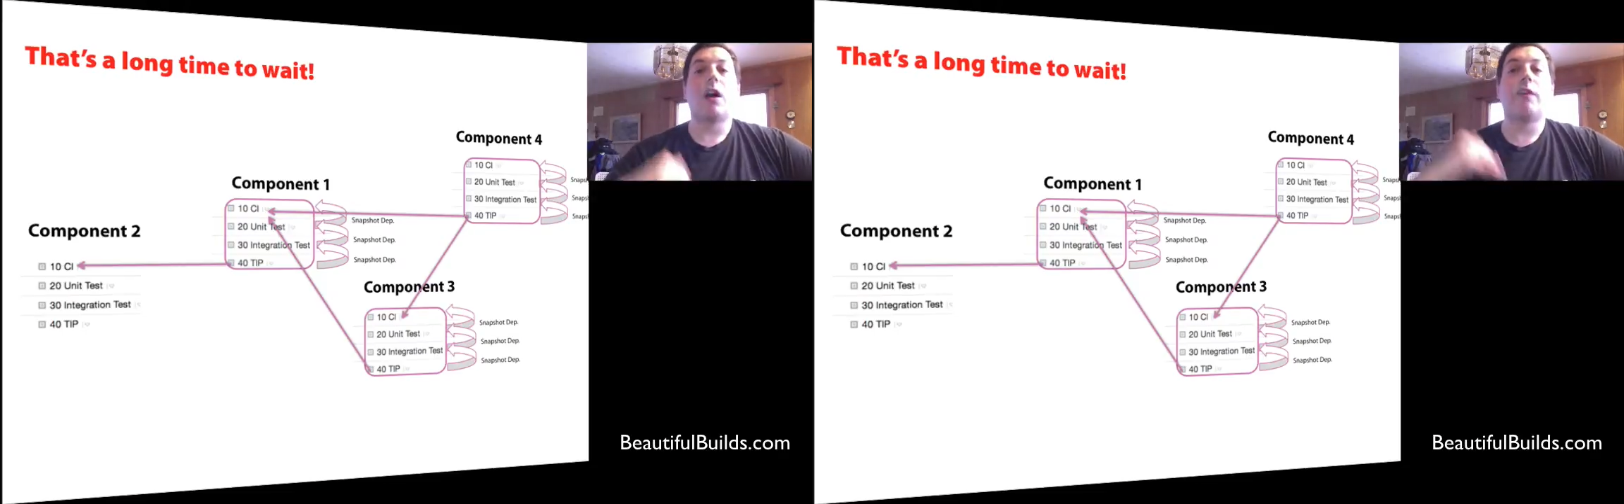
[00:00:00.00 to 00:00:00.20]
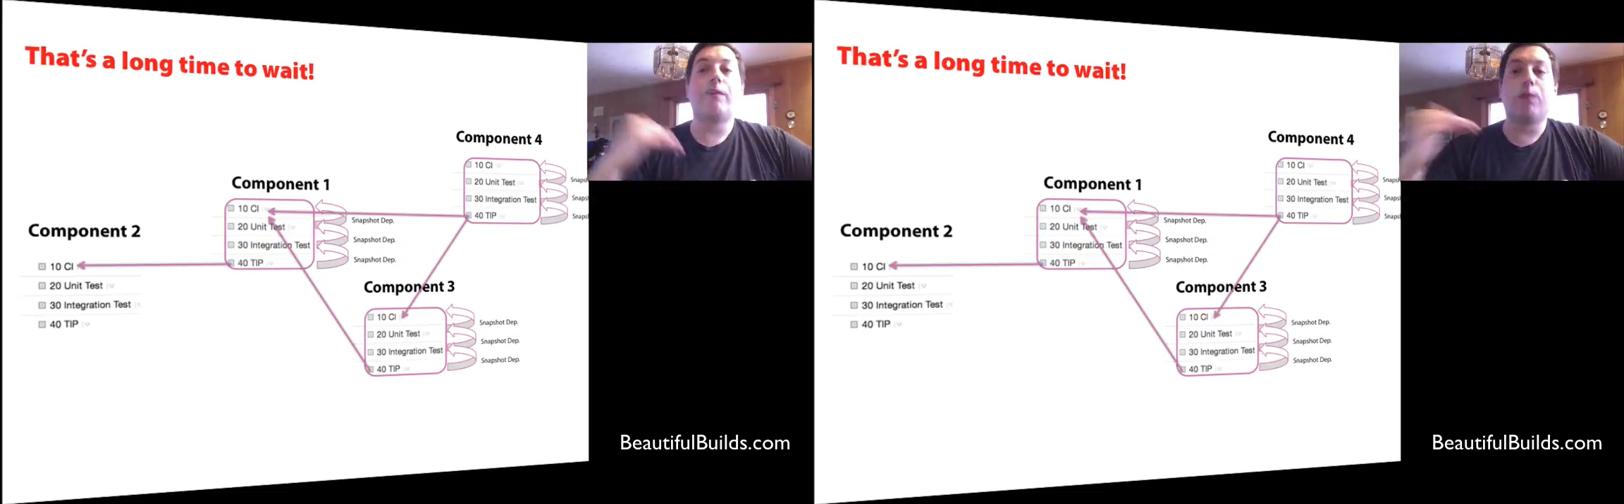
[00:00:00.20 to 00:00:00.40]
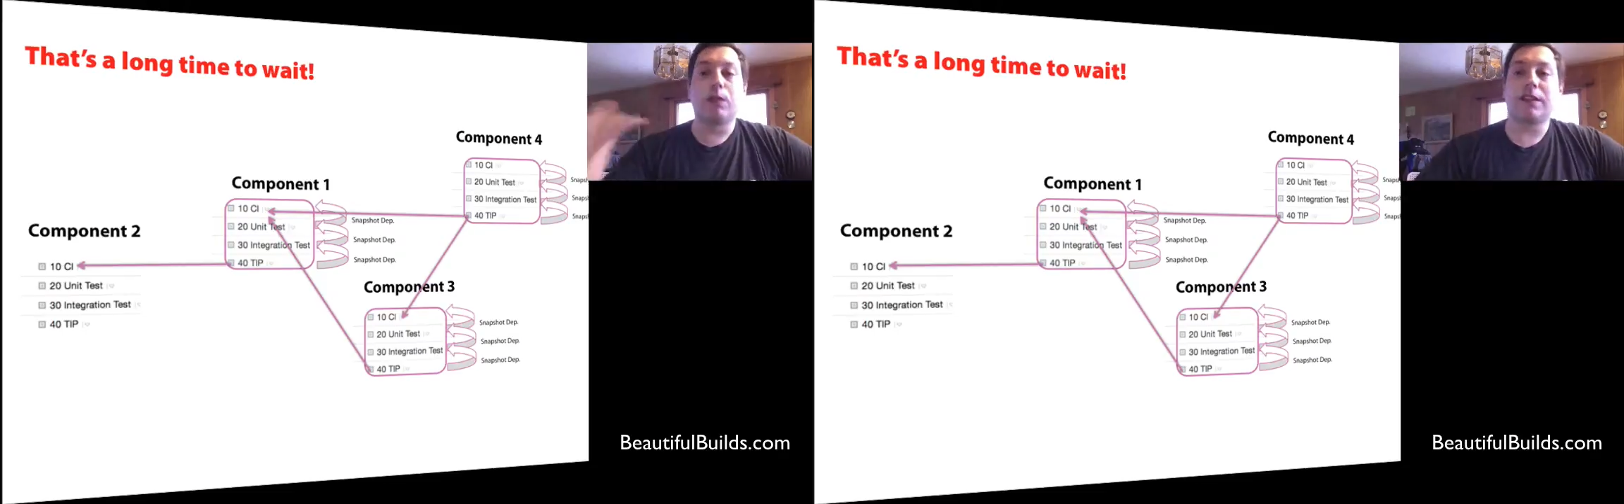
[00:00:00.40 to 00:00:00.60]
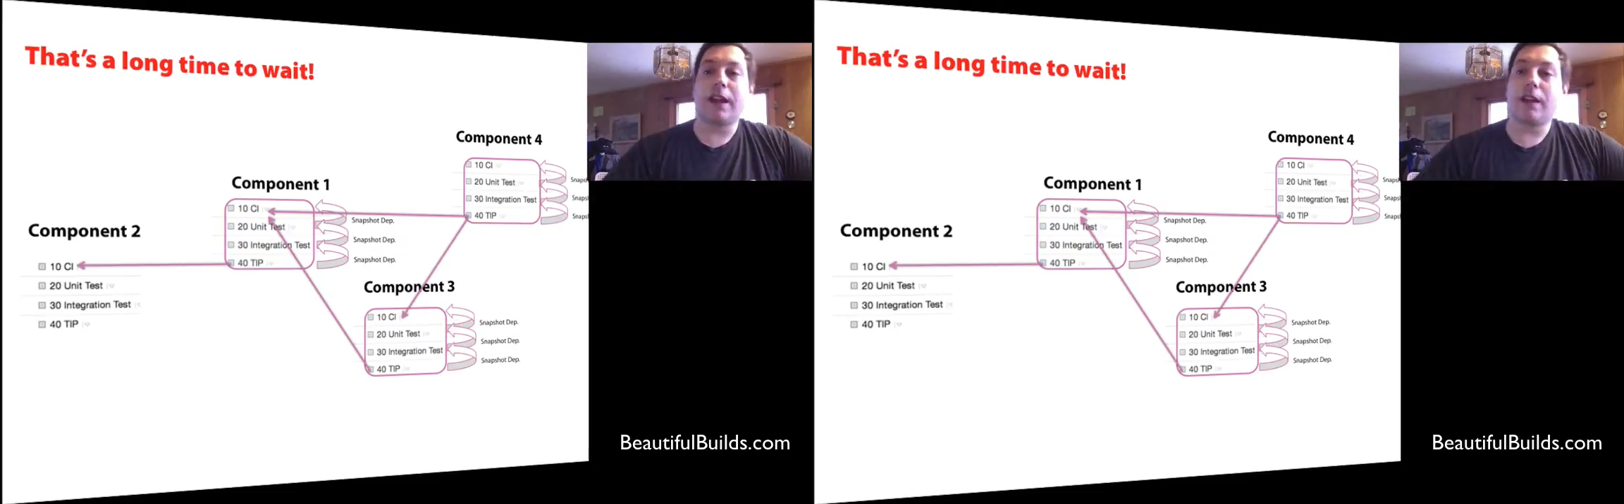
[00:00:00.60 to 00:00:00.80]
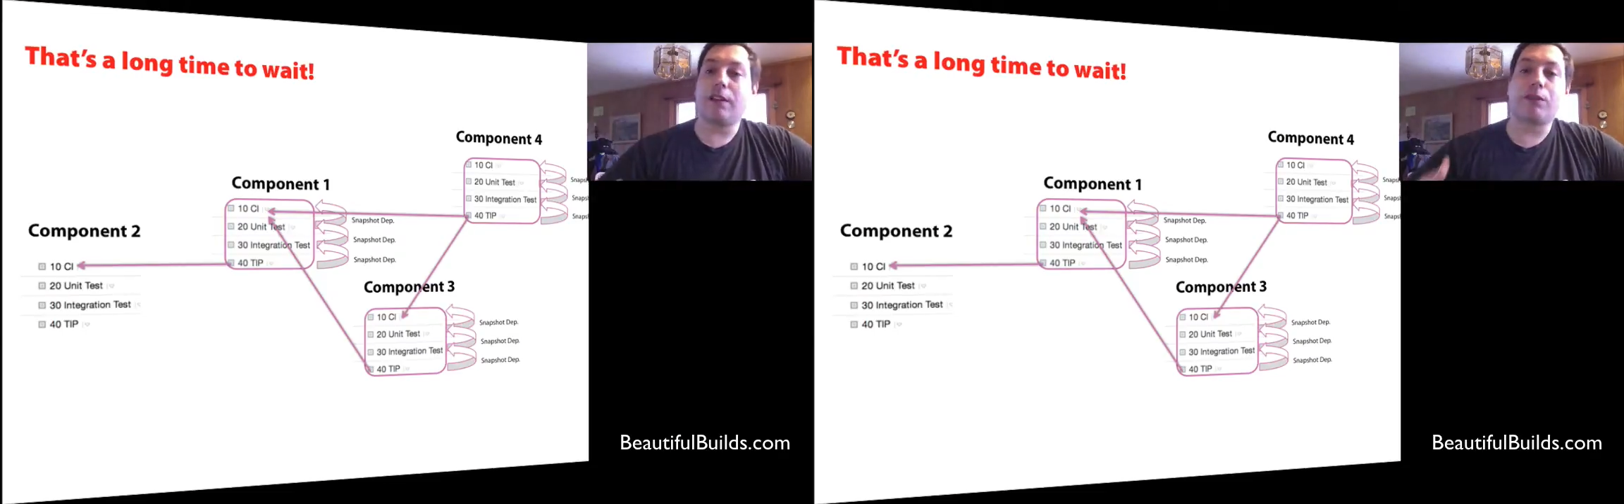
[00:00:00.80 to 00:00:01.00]
a full
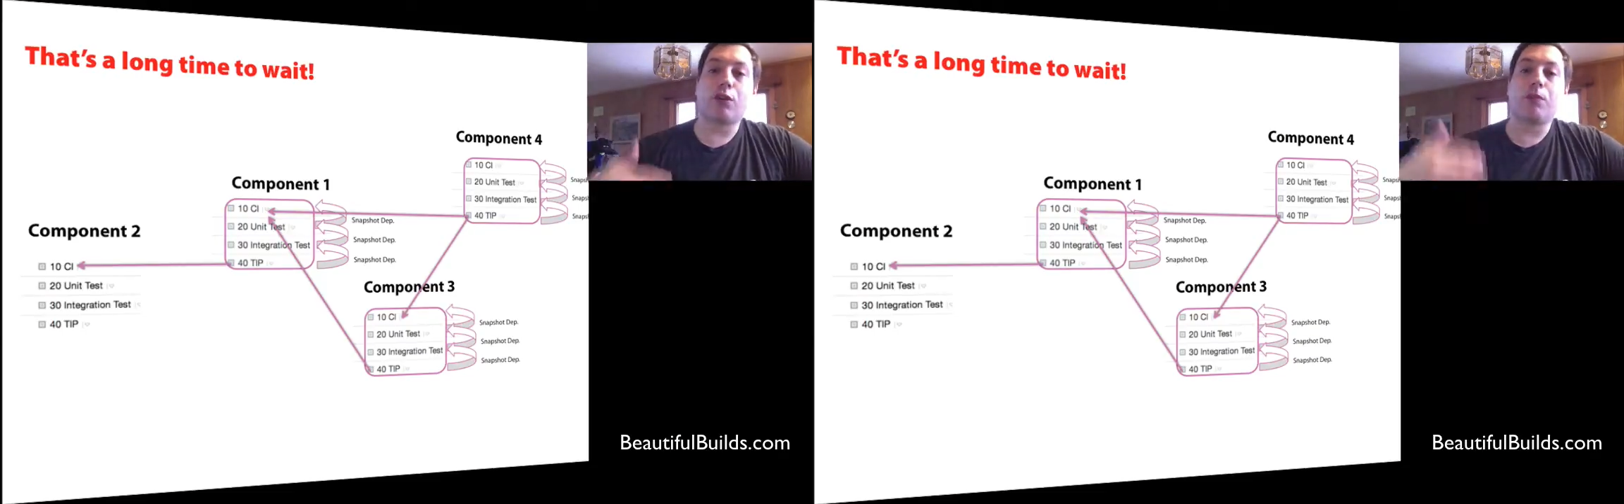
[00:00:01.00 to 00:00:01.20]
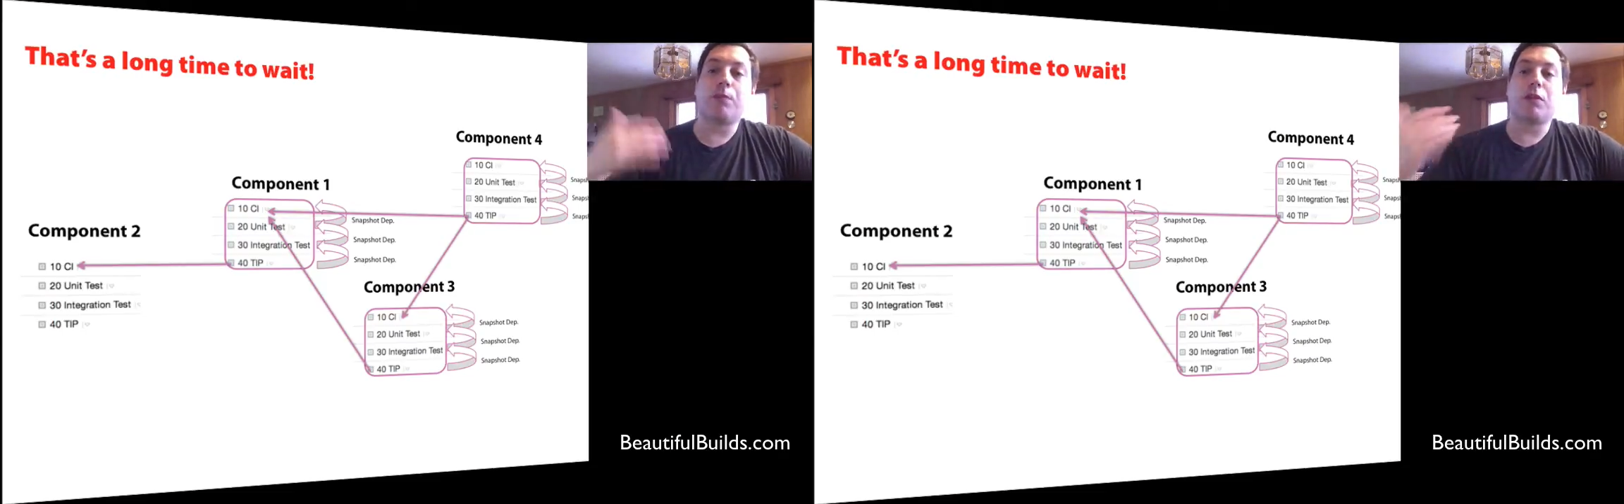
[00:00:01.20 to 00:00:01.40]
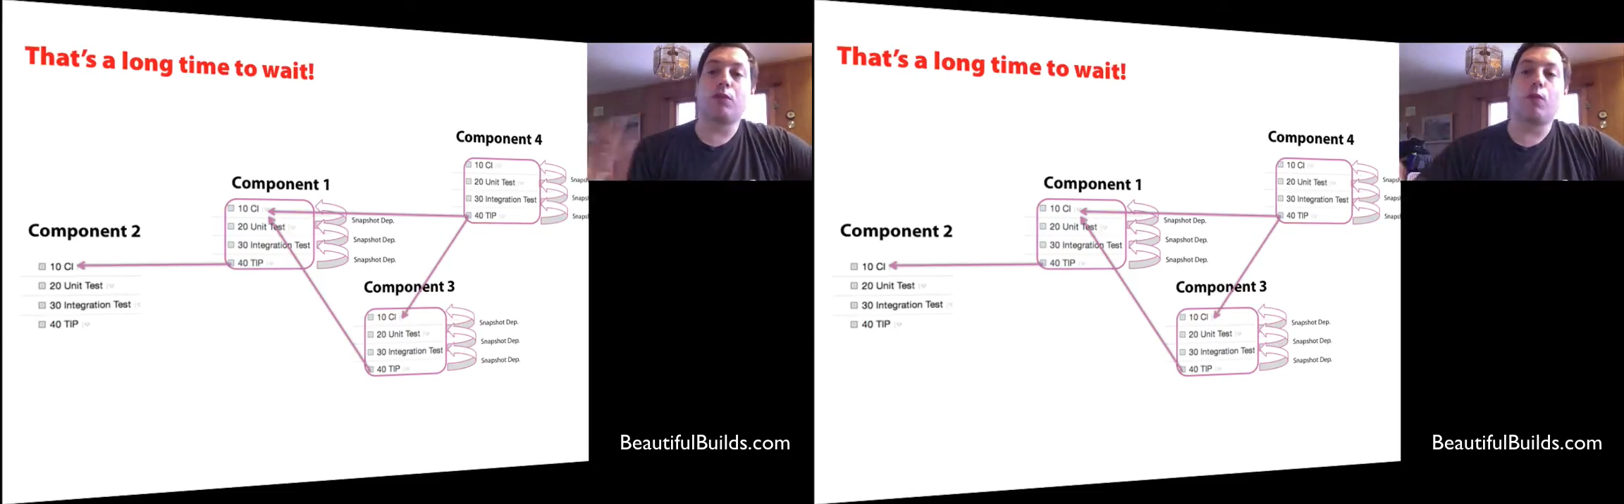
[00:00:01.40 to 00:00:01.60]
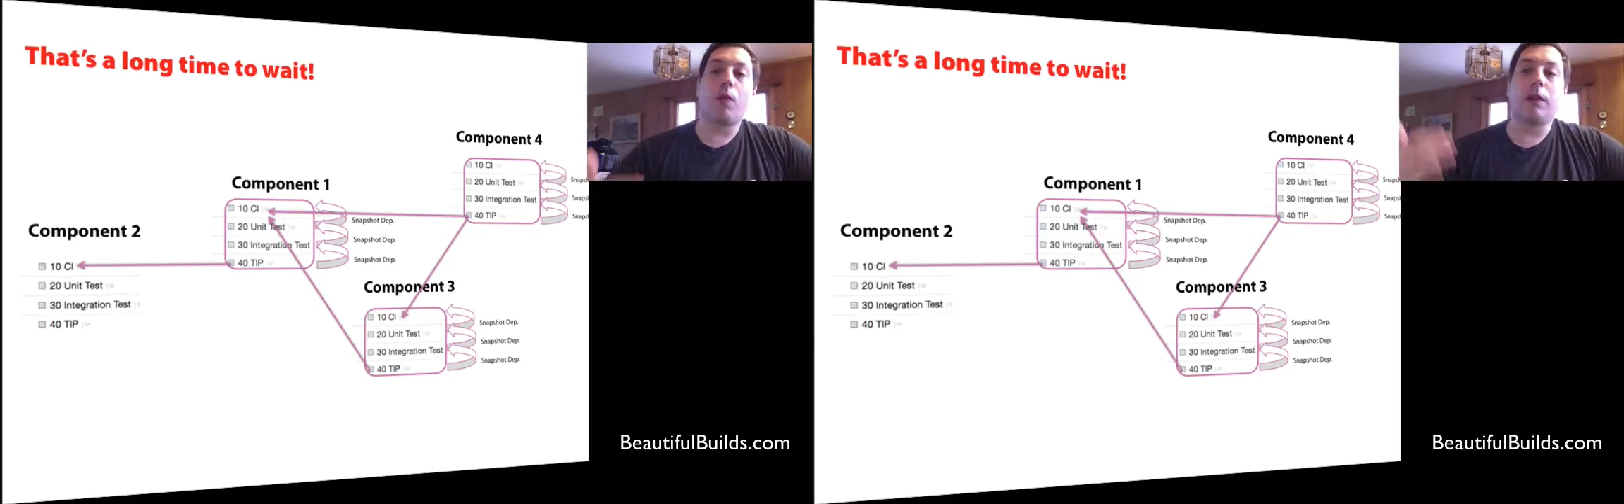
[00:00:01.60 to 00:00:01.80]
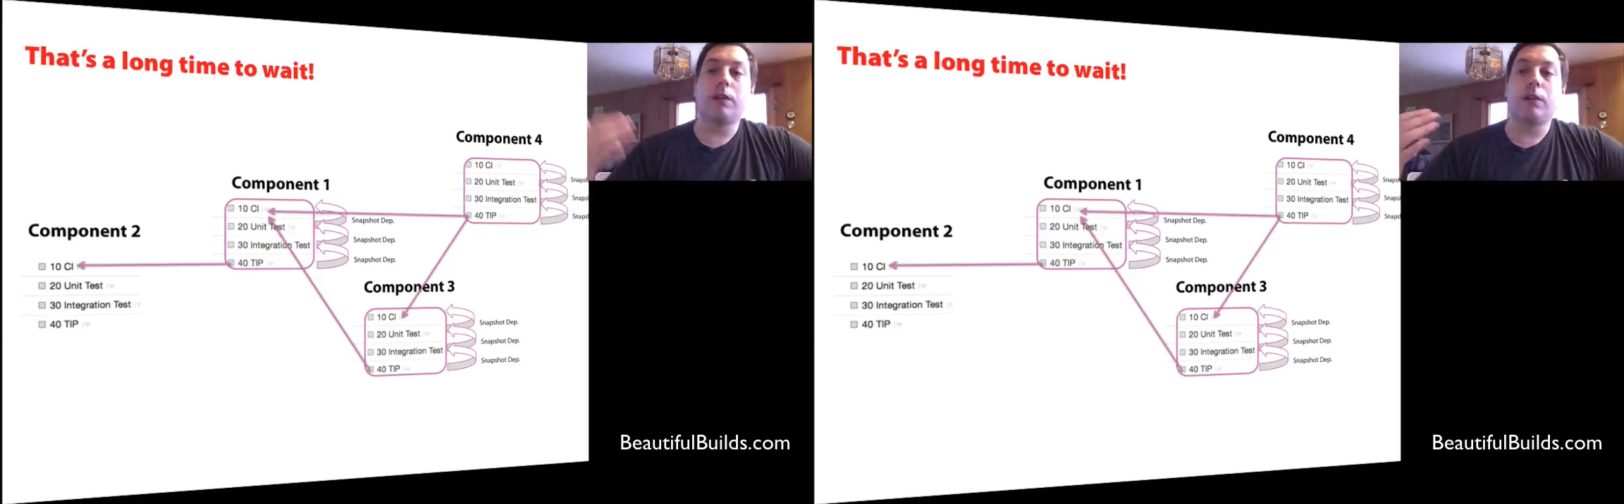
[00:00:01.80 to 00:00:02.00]
cycle for component
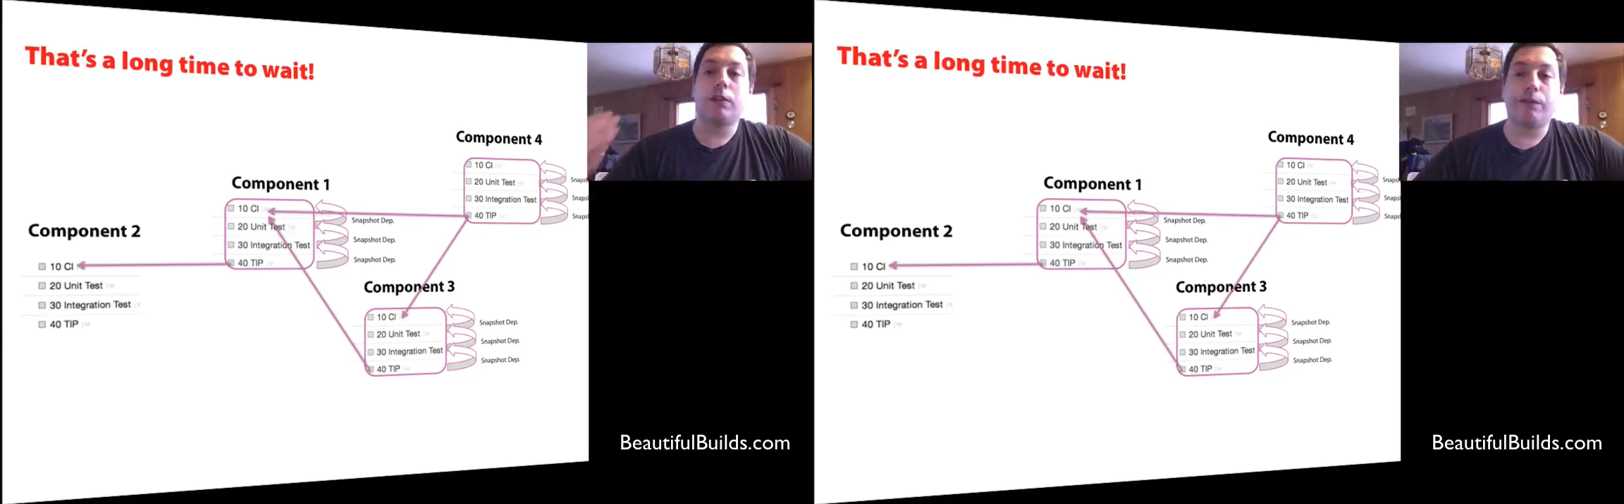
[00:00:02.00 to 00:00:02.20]
1,